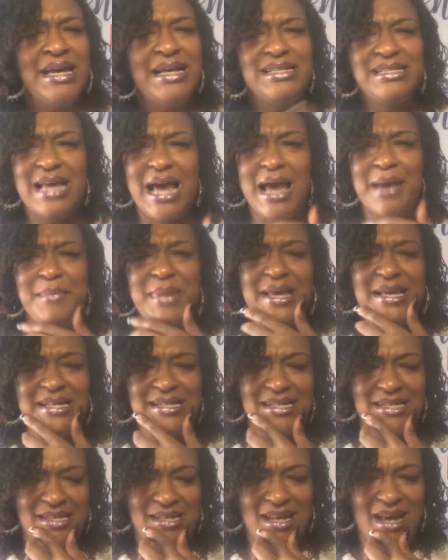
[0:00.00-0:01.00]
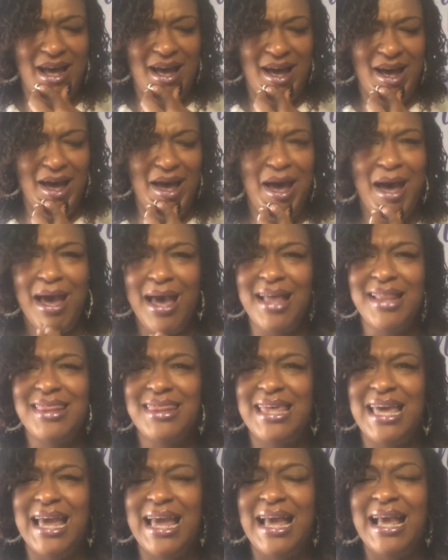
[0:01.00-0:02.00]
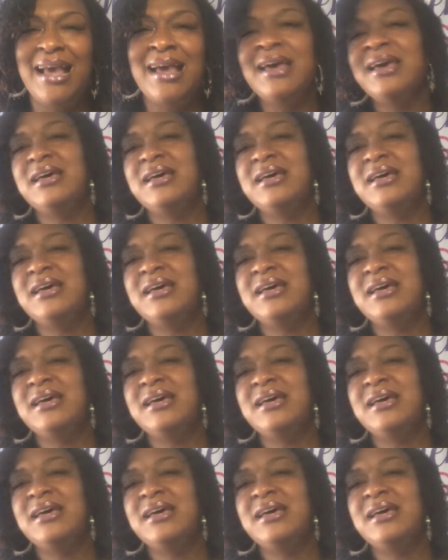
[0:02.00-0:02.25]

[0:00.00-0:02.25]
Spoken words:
timing is a thing,